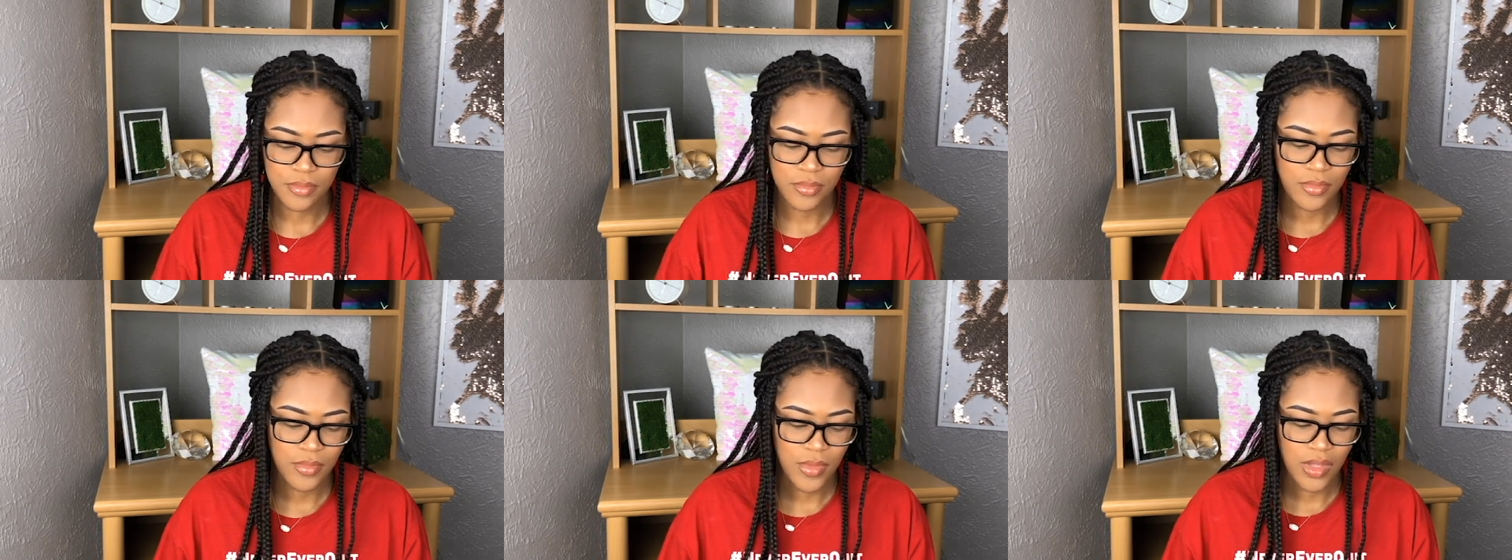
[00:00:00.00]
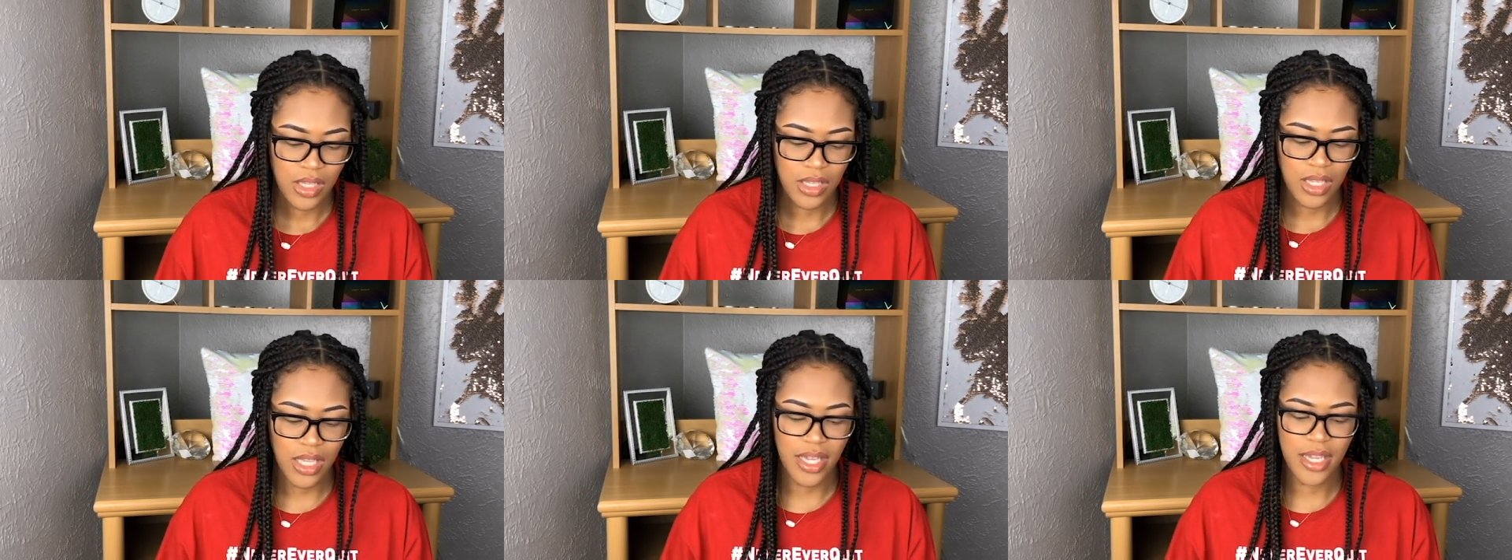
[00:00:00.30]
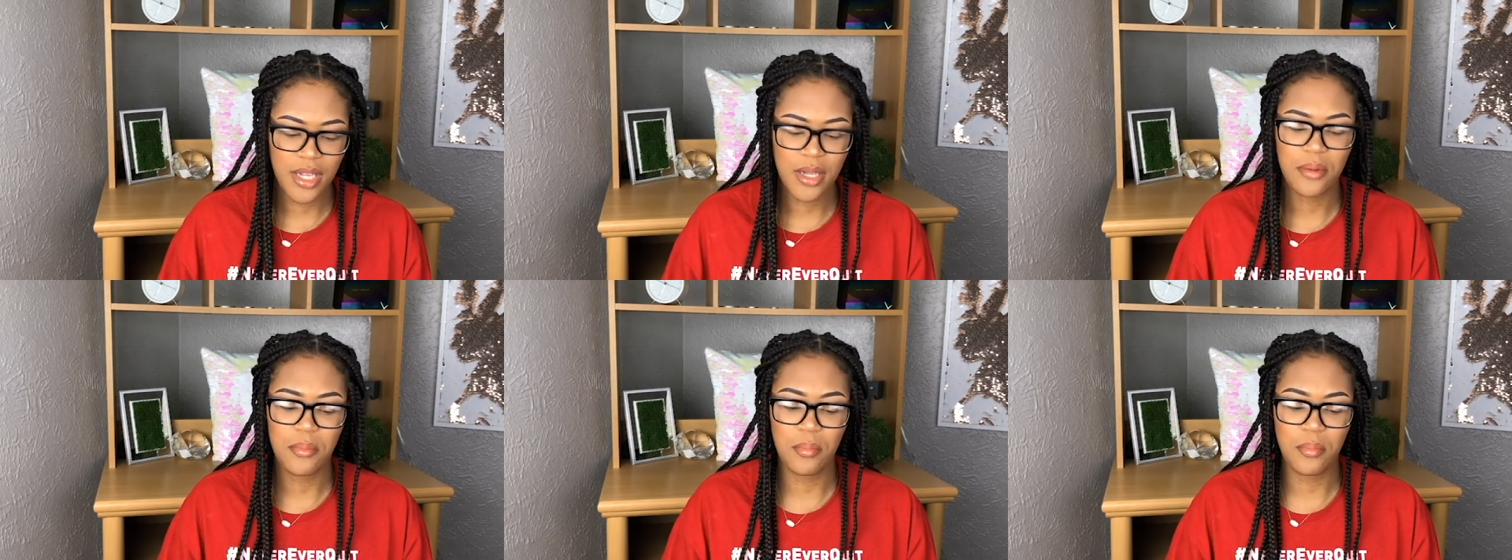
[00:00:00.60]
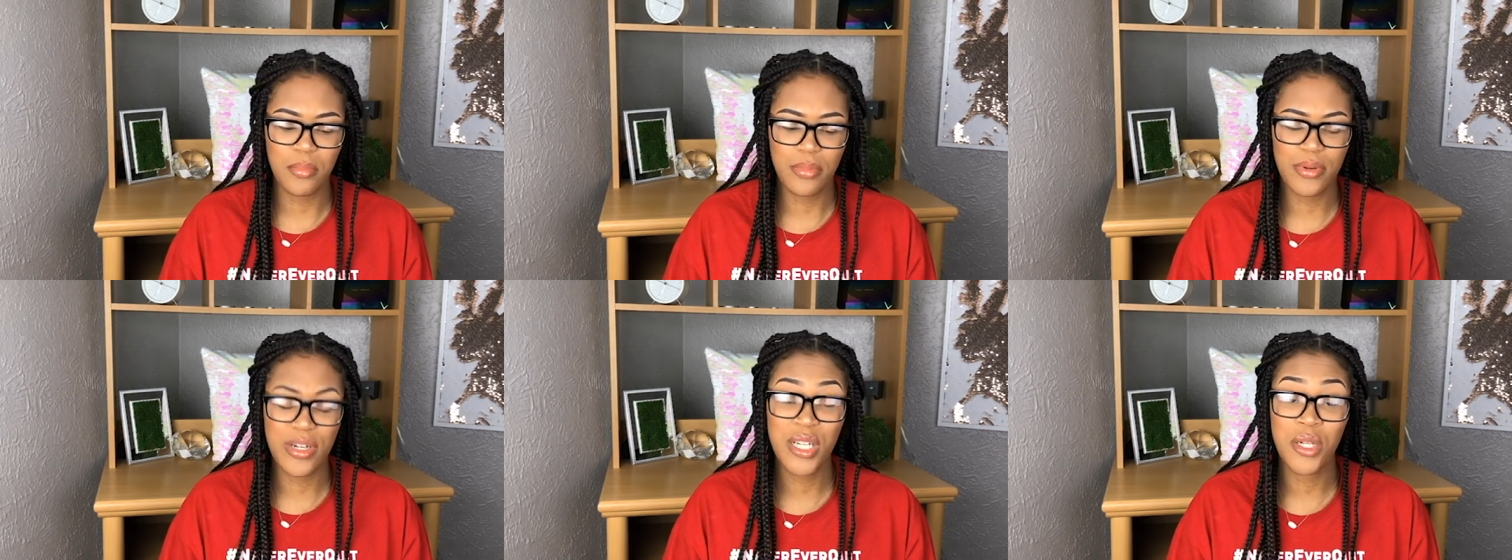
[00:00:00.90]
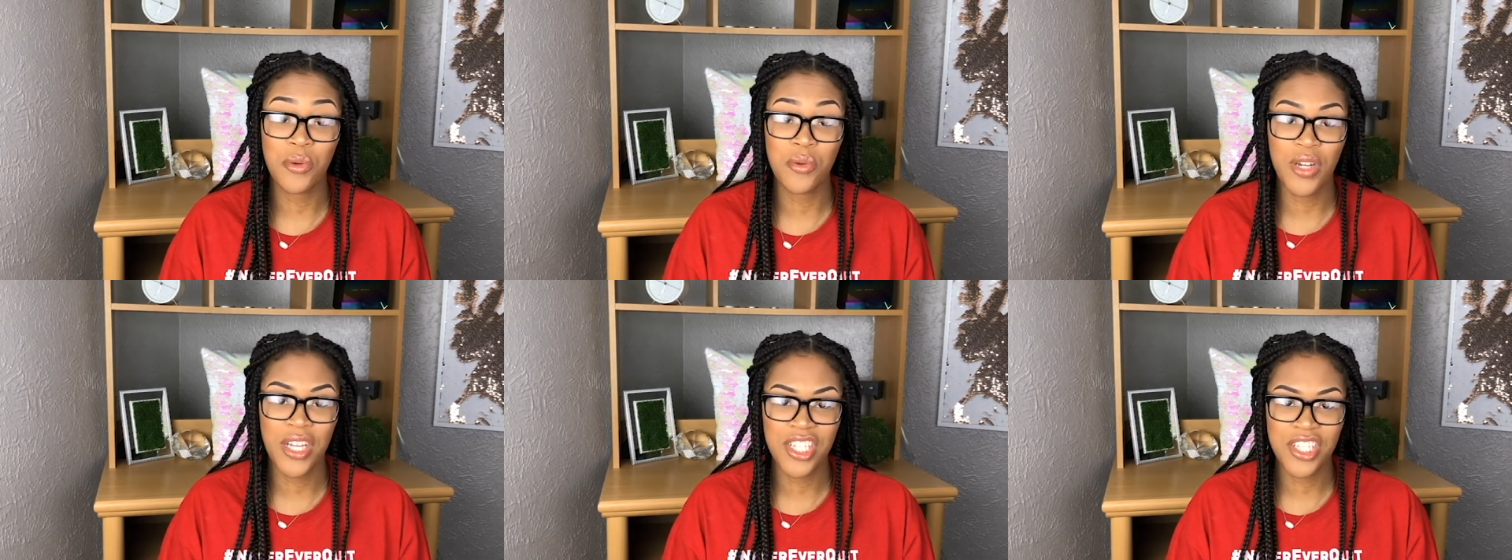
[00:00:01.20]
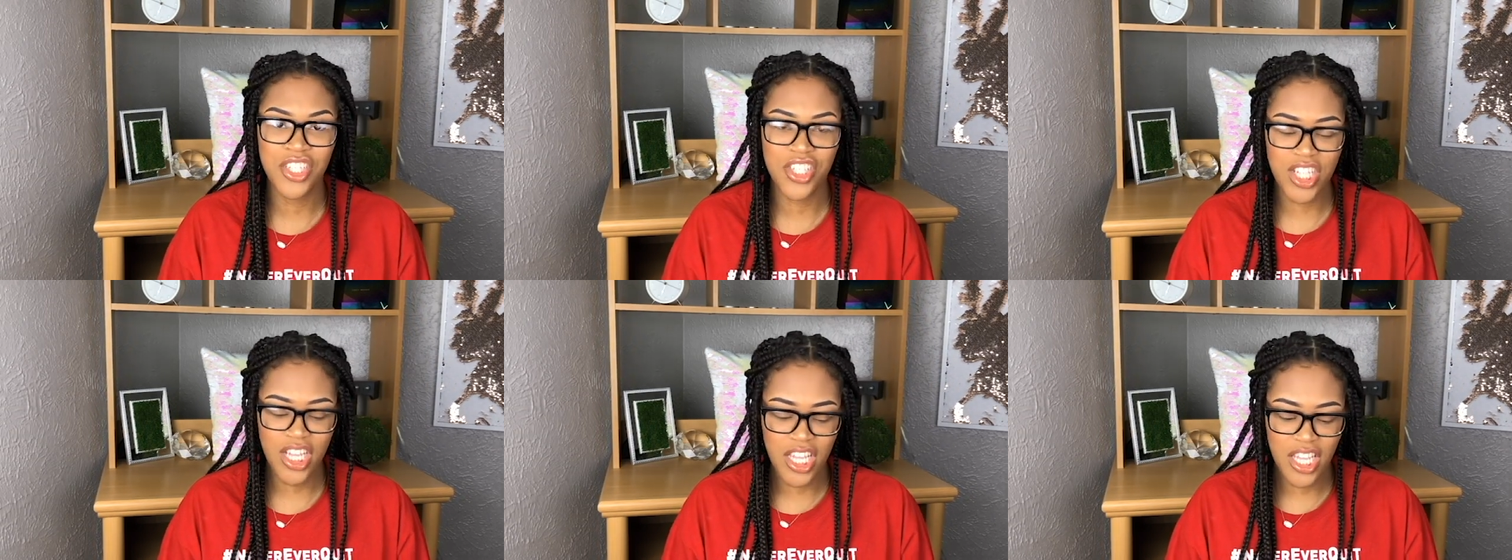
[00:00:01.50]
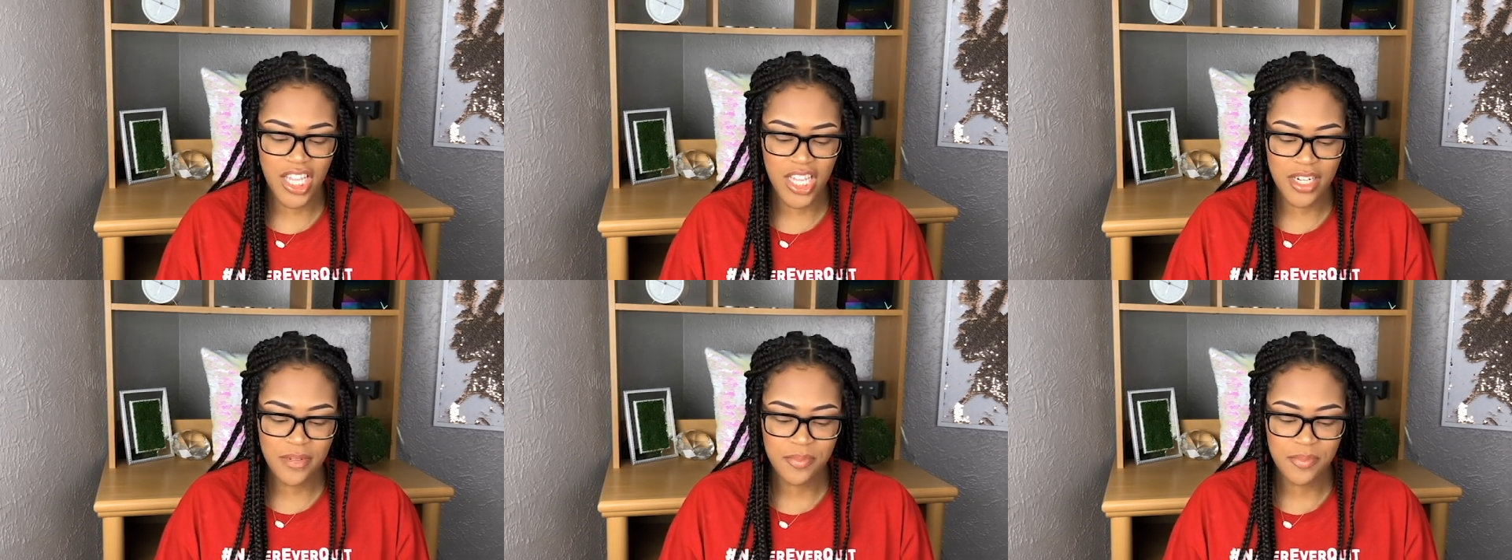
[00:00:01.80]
like brick red shade,